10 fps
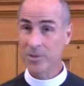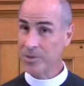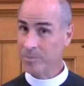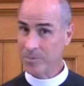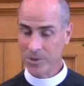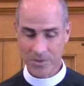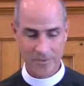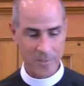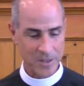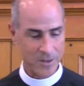Bishop
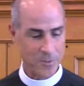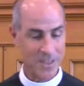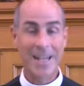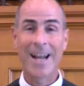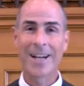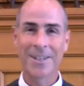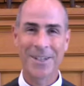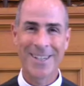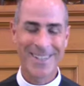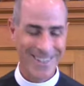Joseph Butler was an
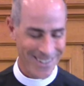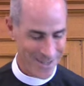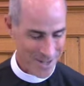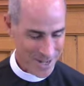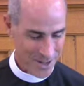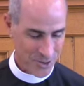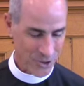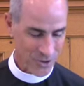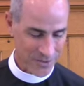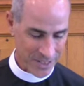Anglican
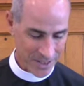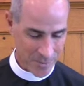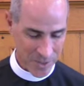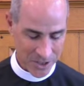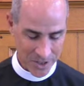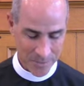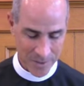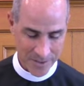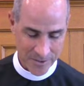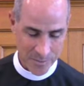Church of England bishop
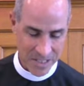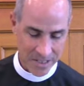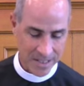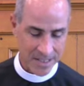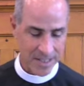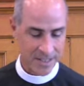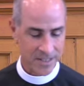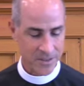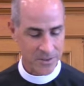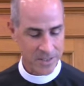from 1692
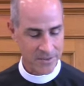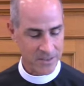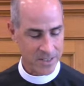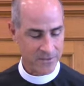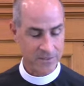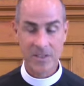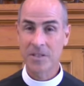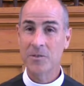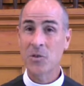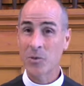to
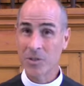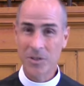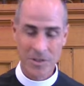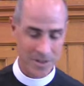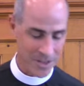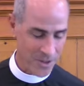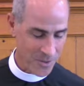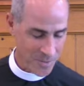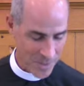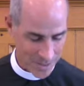1752, so it's good to know about